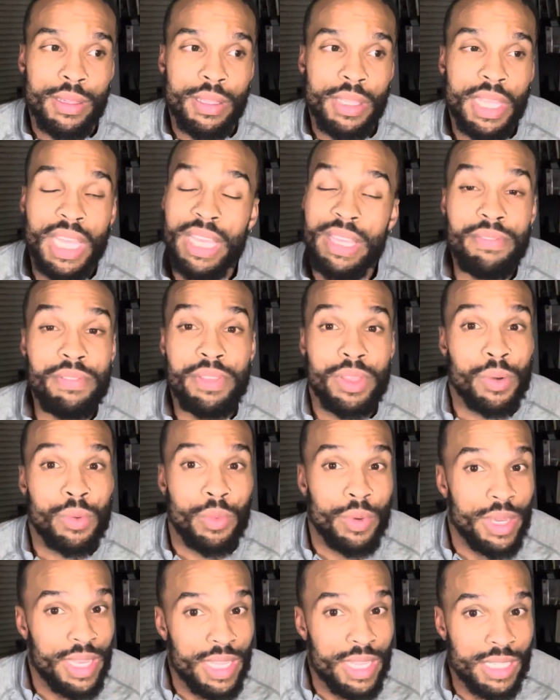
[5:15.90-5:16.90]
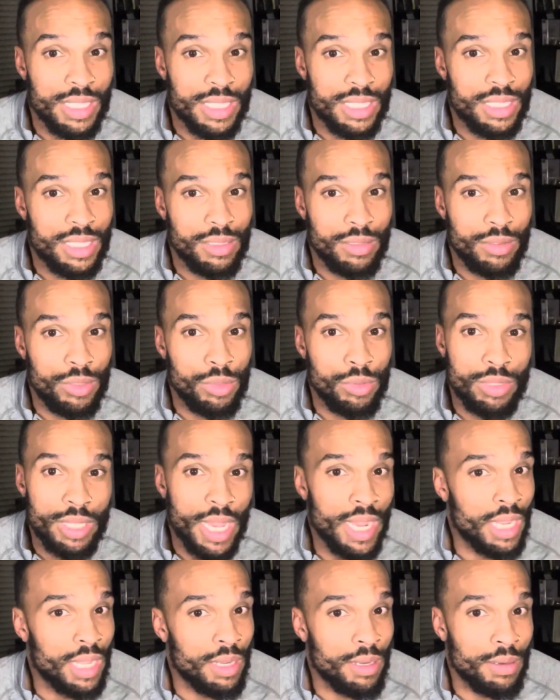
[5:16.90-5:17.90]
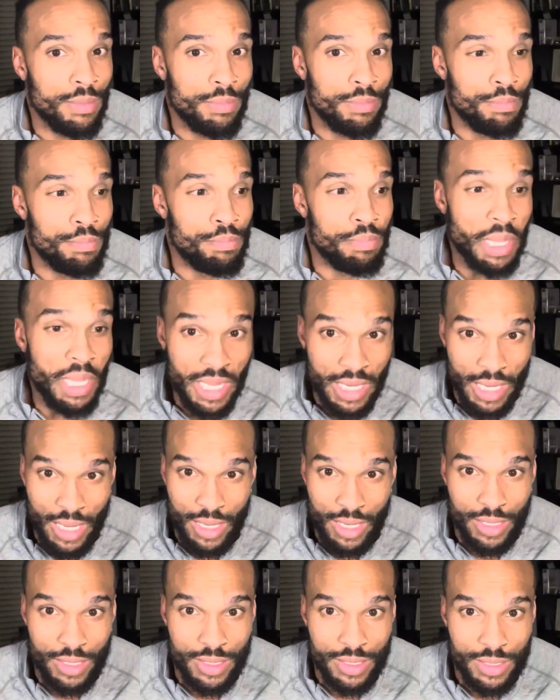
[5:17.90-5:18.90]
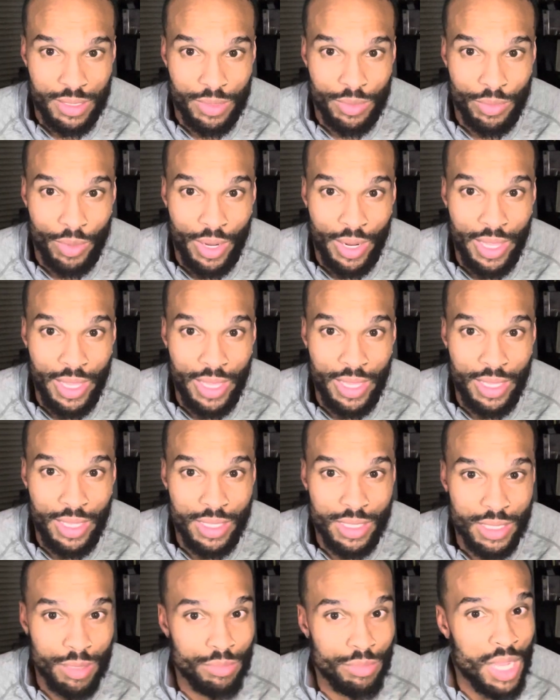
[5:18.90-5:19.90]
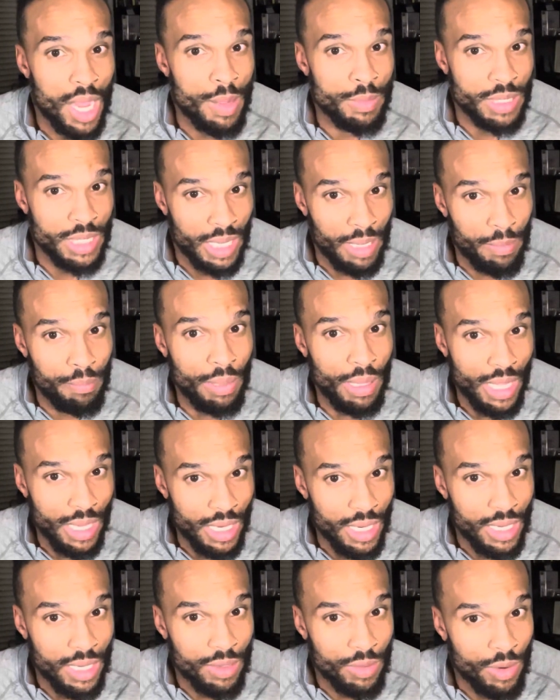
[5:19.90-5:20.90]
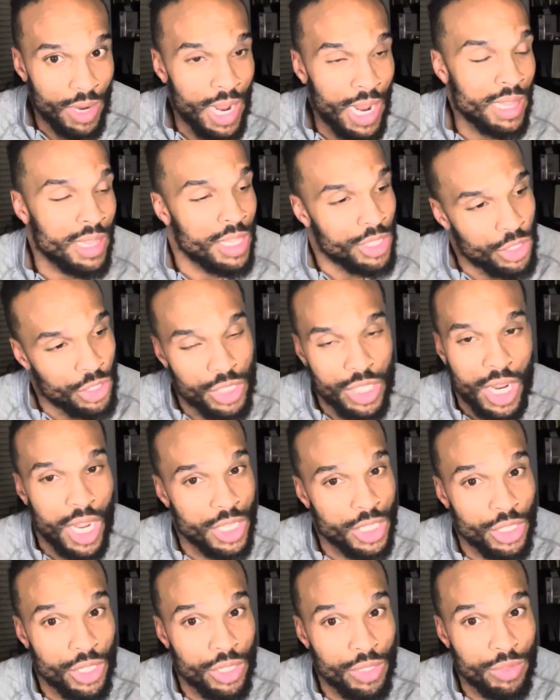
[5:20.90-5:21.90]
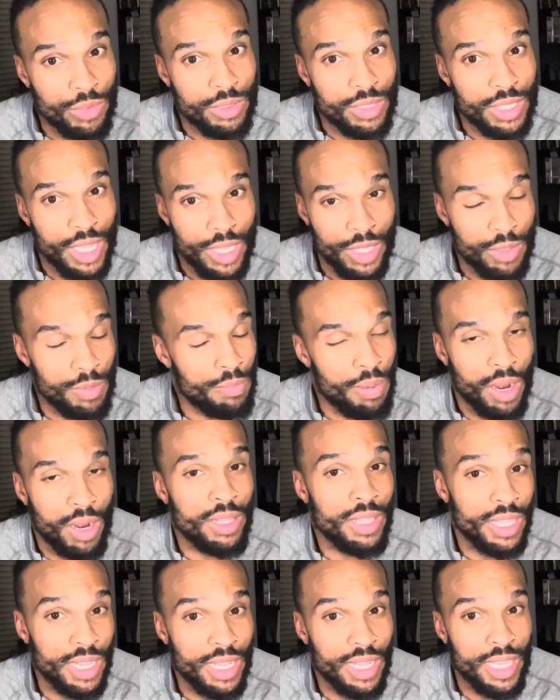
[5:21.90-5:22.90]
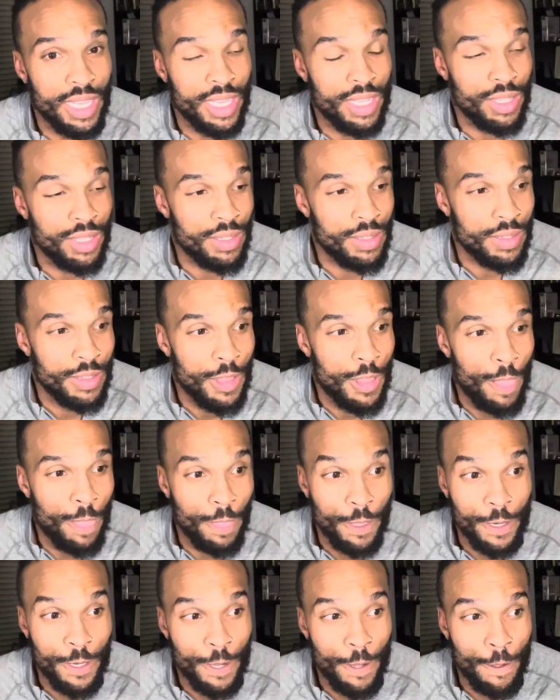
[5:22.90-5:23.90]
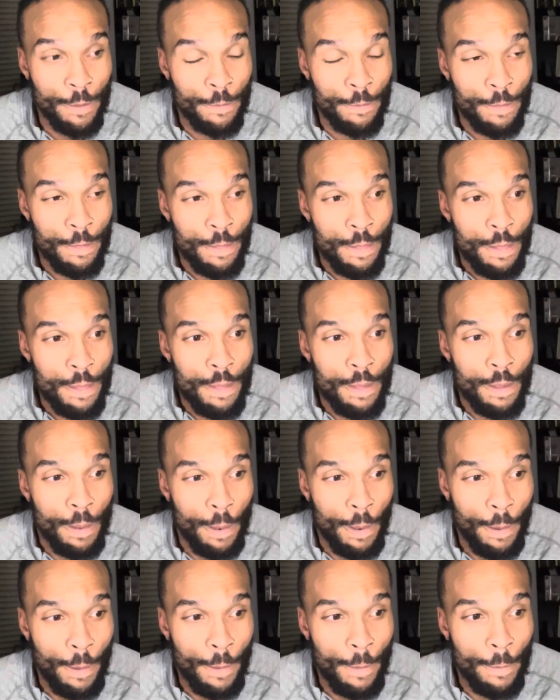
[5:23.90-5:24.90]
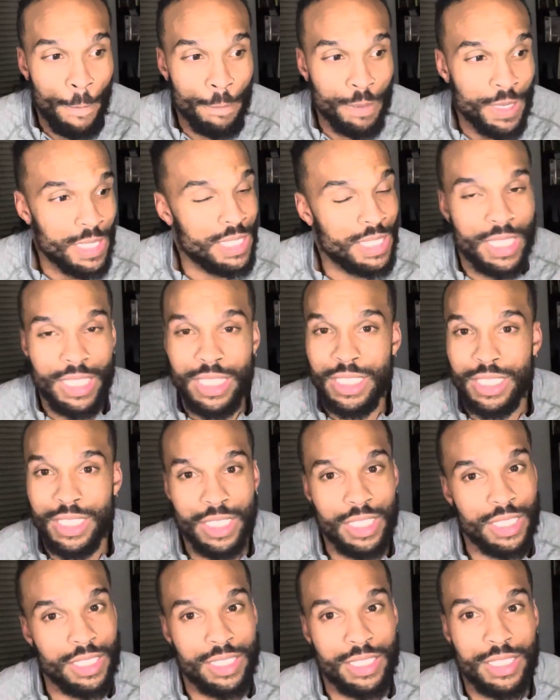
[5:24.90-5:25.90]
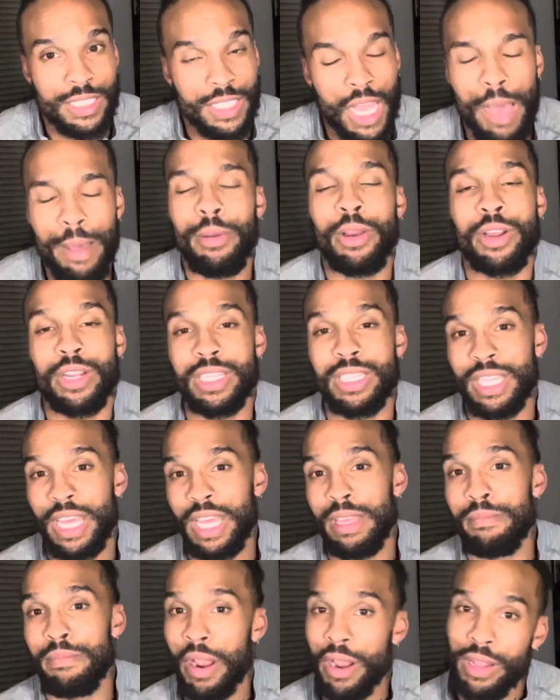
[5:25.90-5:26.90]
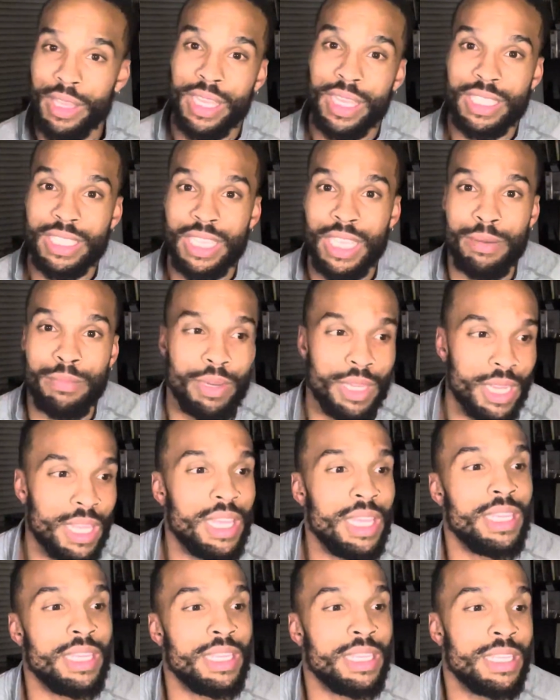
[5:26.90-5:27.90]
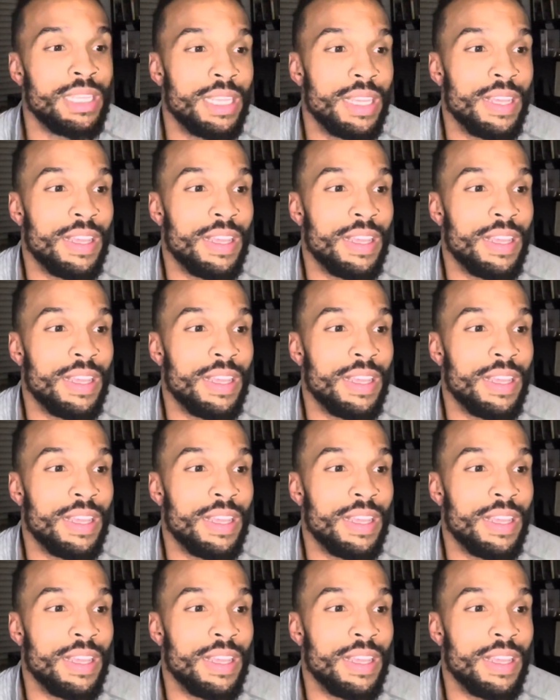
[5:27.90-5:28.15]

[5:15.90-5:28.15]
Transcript: even the wins, you take a beating, right? Sometimes you take a beating, right? Unless you're John Jones and you barely get hit, you know, because he's just, I'm not gonna say he barely gets hit, but he